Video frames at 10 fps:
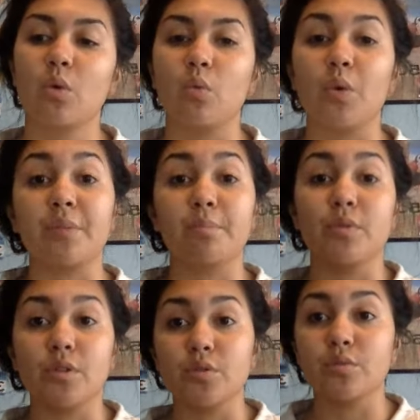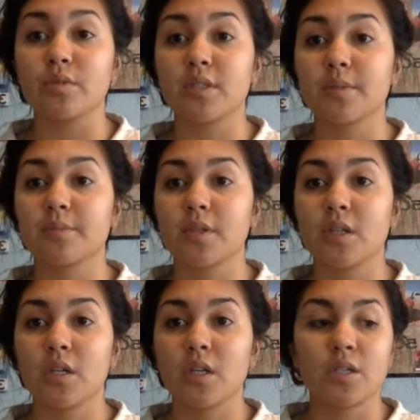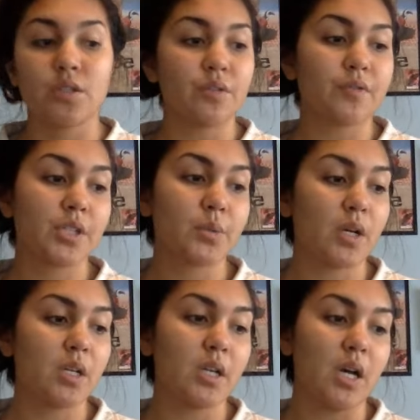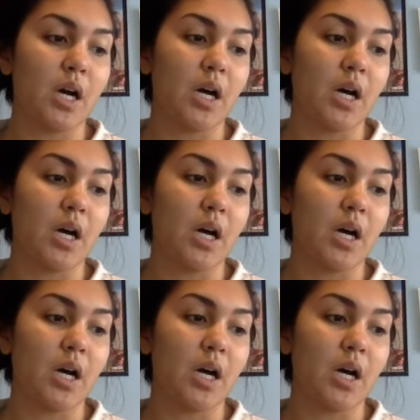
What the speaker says: with balloons. So the first one,